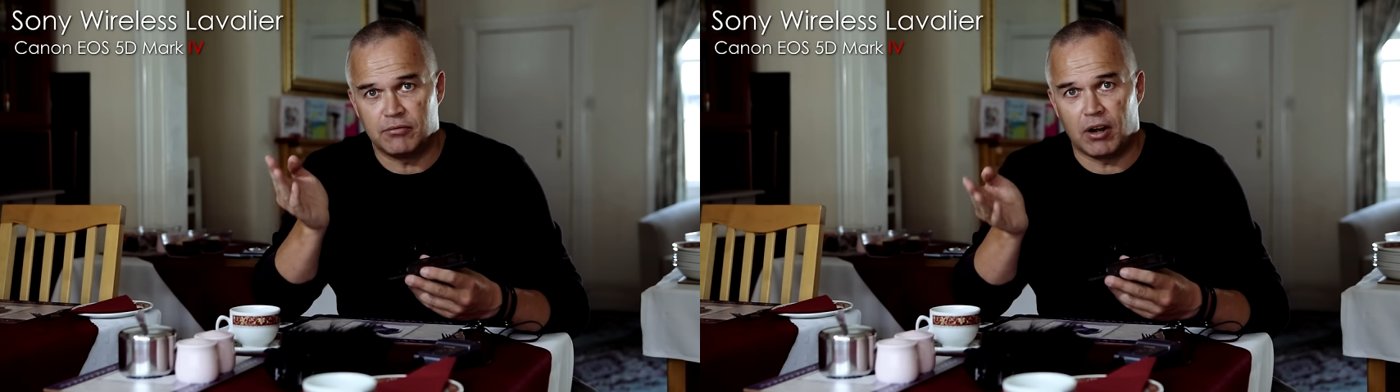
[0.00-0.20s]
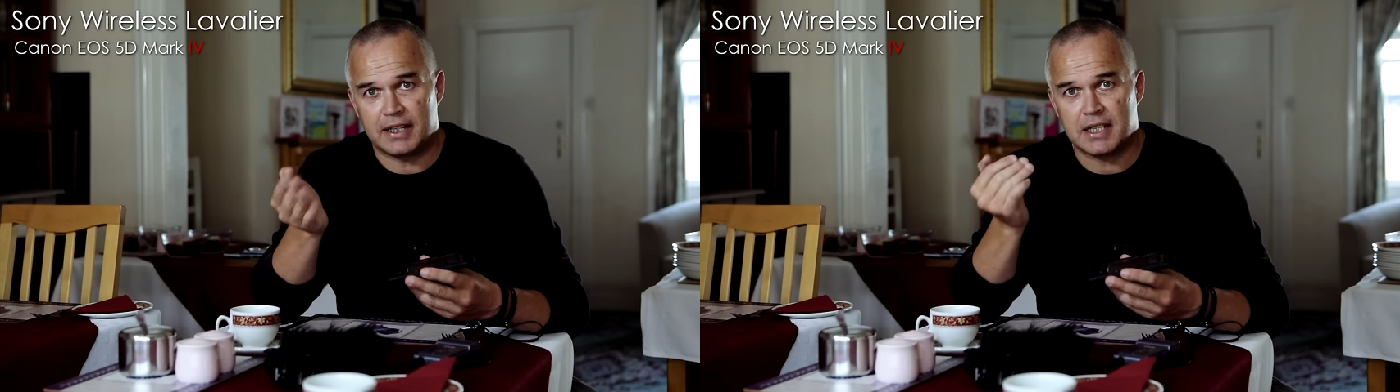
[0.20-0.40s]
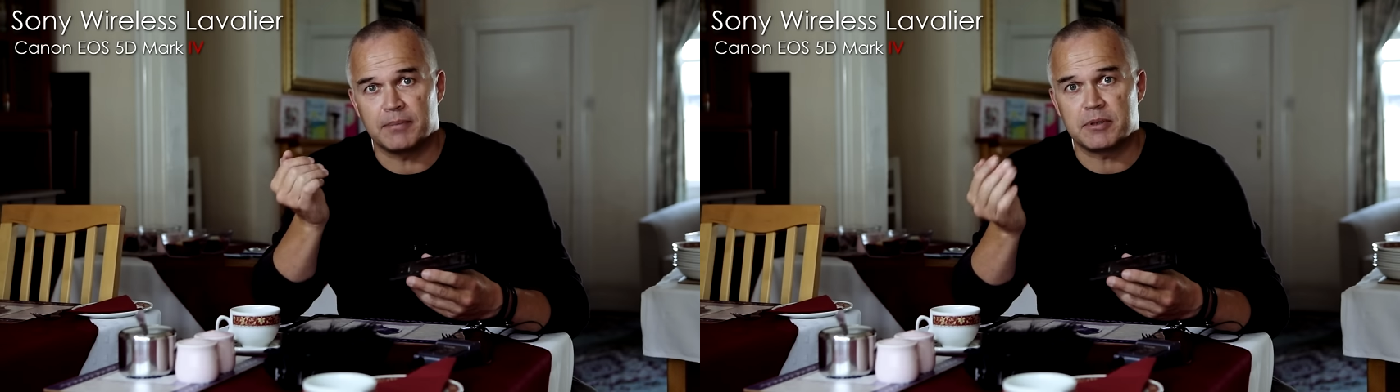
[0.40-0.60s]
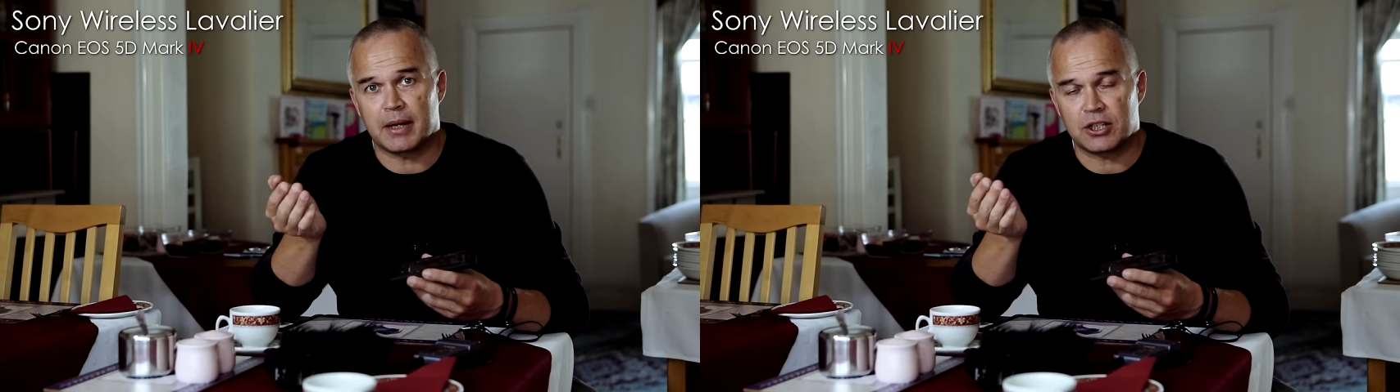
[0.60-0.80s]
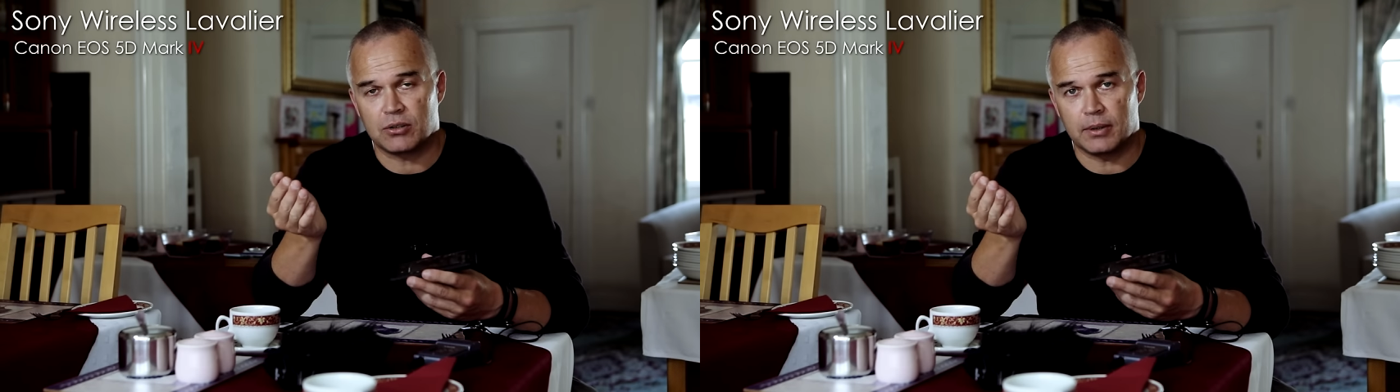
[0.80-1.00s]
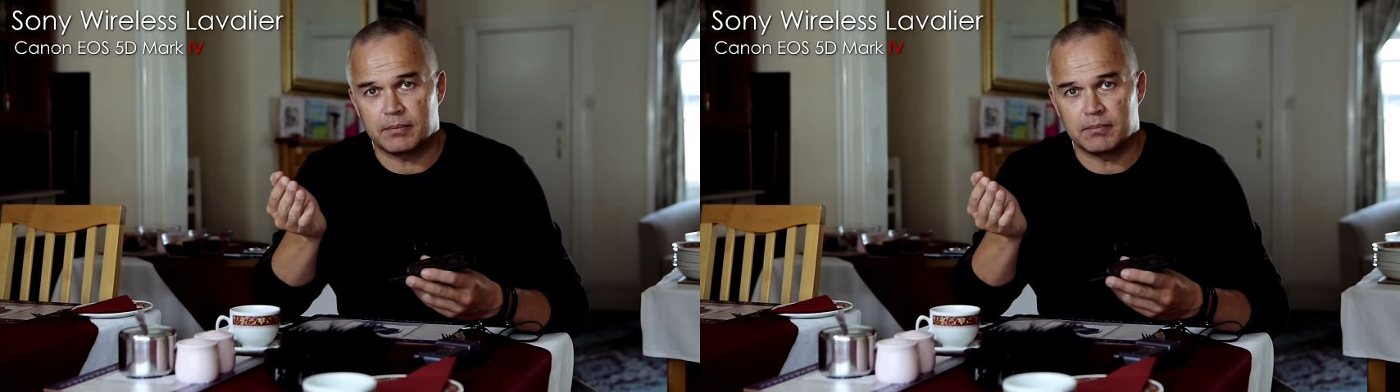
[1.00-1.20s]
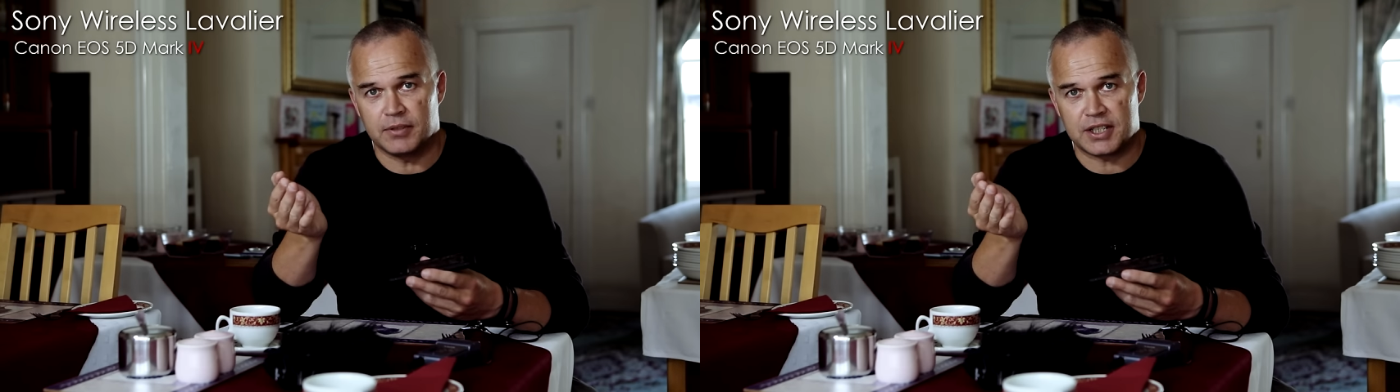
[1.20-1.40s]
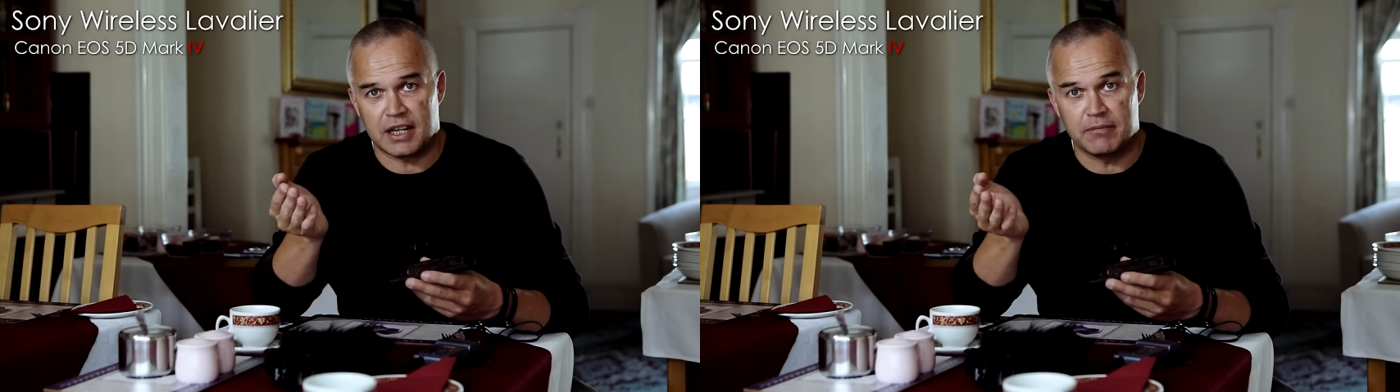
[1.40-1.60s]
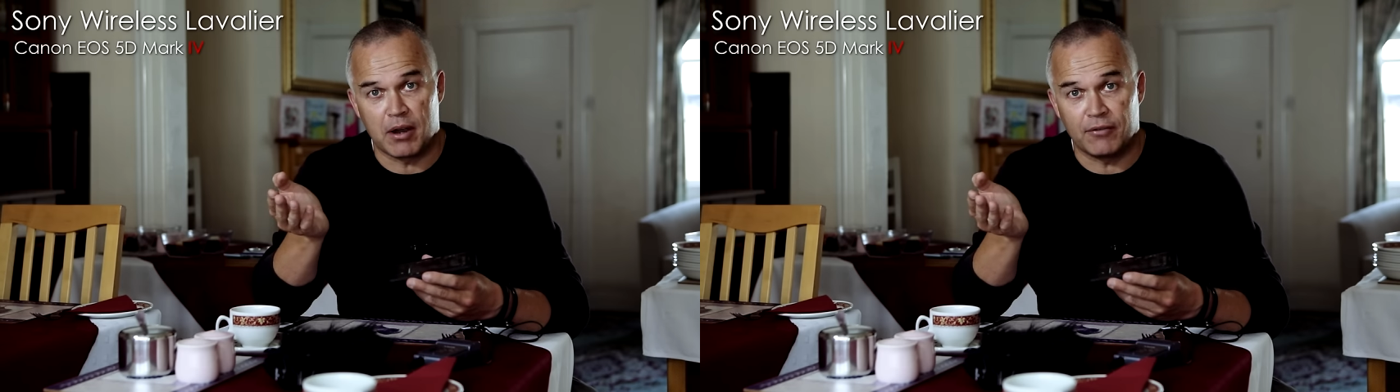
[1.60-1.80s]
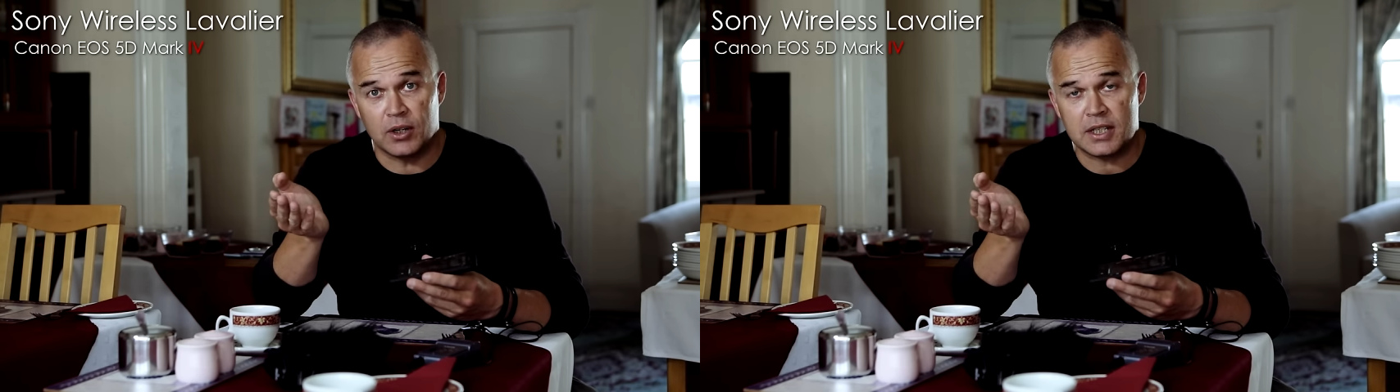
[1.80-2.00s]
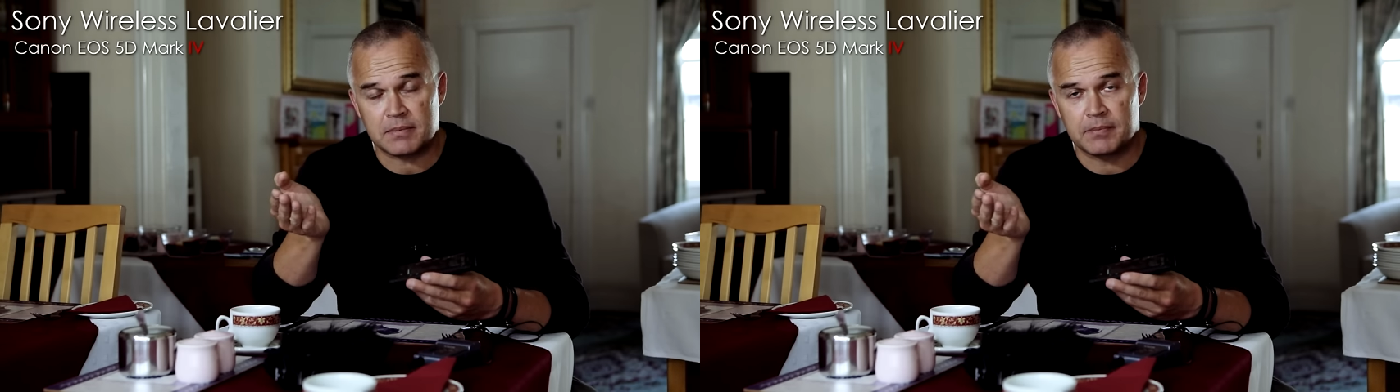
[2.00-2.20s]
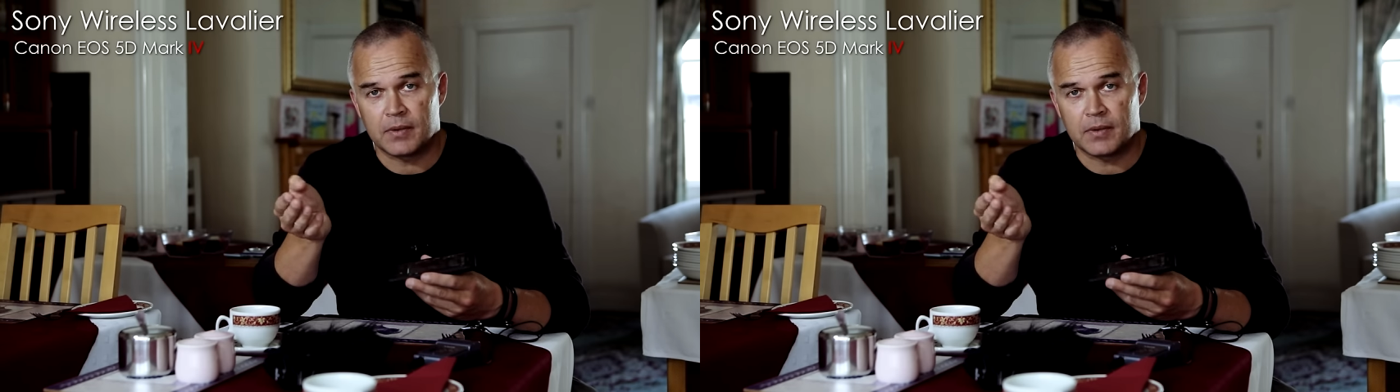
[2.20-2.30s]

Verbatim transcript: right up to make sure it received my voice.